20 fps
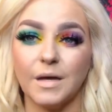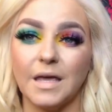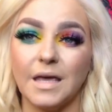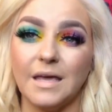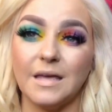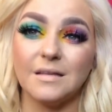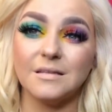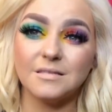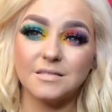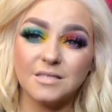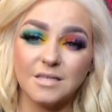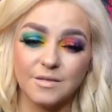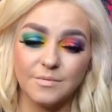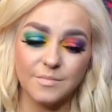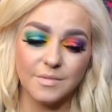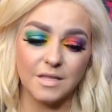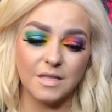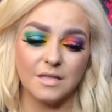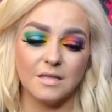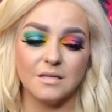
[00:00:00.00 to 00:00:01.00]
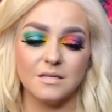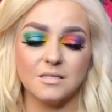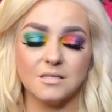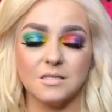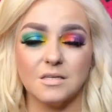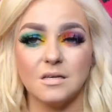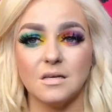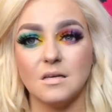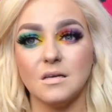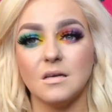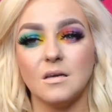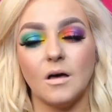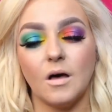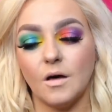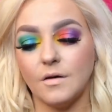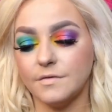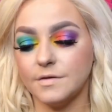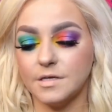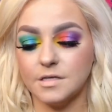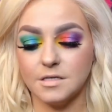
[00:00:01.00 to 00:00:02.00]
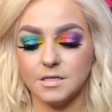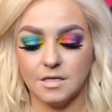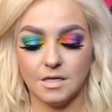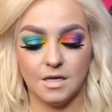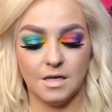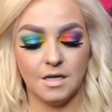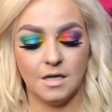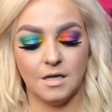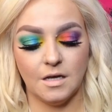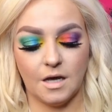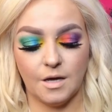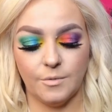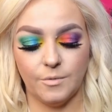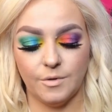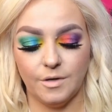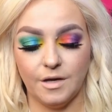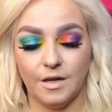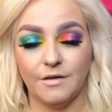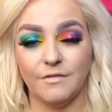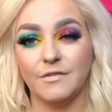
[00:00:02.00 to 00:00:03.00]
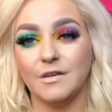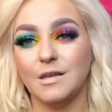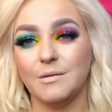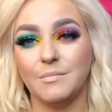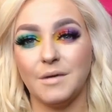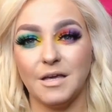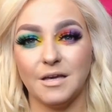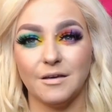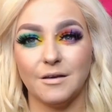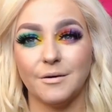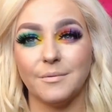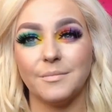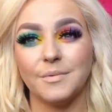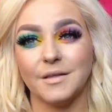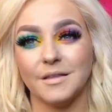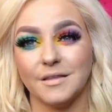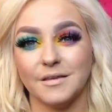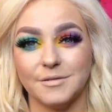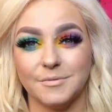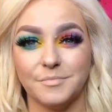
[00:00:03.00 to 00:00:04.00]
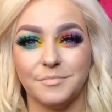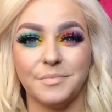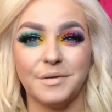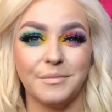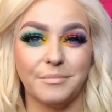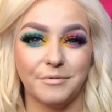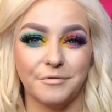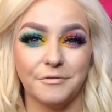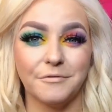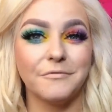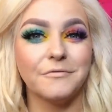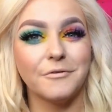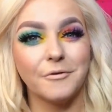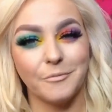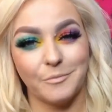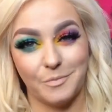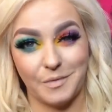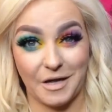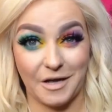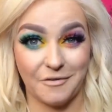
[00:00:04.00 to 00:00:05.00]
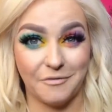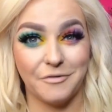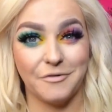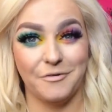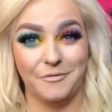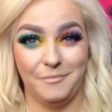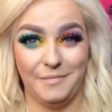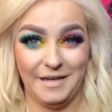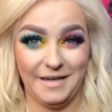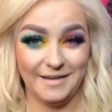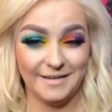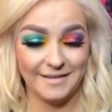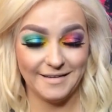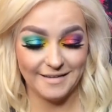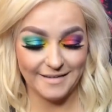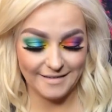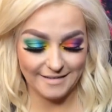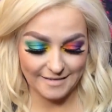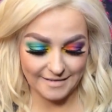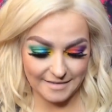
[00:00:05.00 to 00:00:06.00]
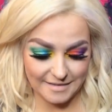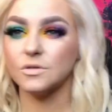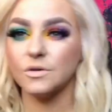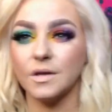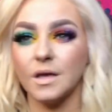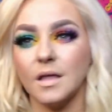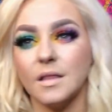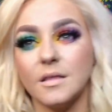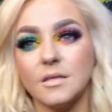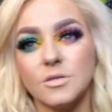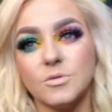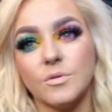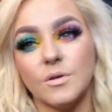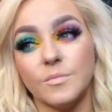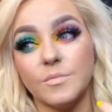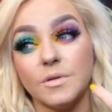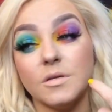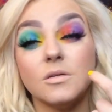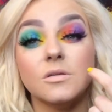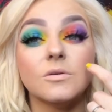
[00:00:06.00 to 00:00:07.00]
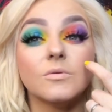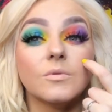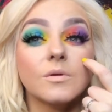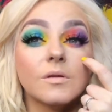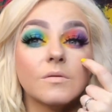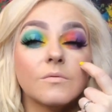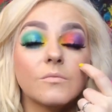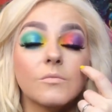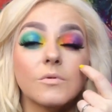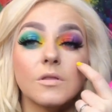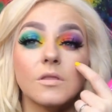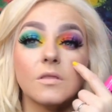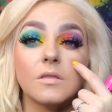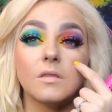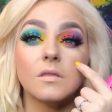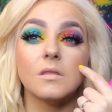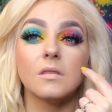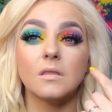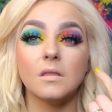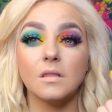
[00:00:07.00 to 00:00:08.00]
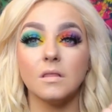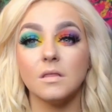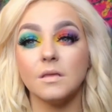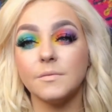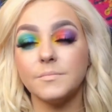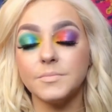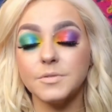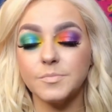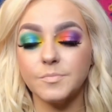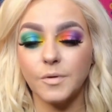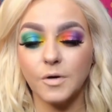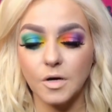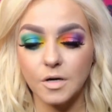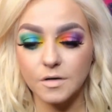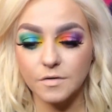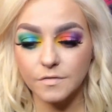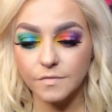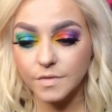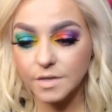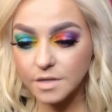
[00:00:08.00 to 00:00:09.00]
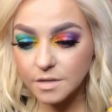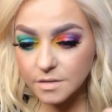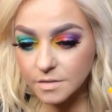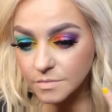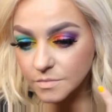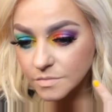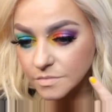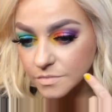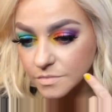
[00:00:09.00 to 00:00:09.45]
My aunt sent me this. Obviously, I wouldn't have any makeup unless people felt bad for me. So yeah, that's what I'll be doing with the lips part of it.